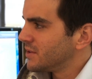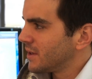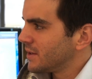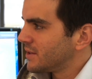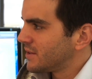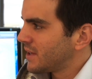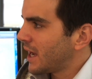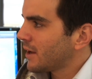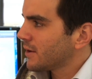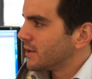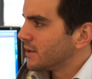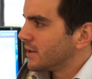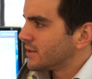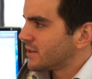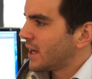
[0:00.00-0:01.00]
Italian?
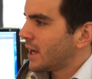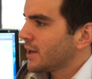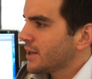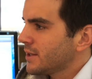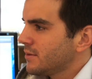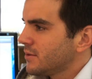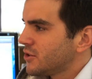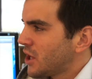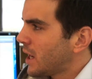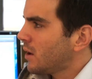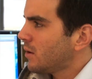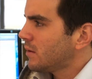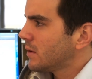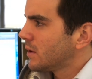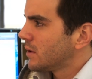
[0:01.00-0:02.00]
Is it Italian? Chow?
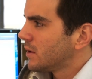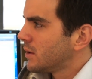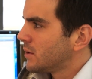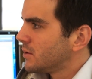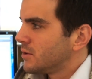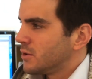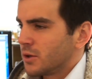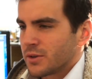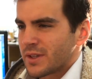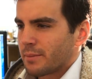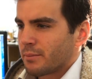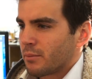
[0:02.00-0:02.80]
Or is that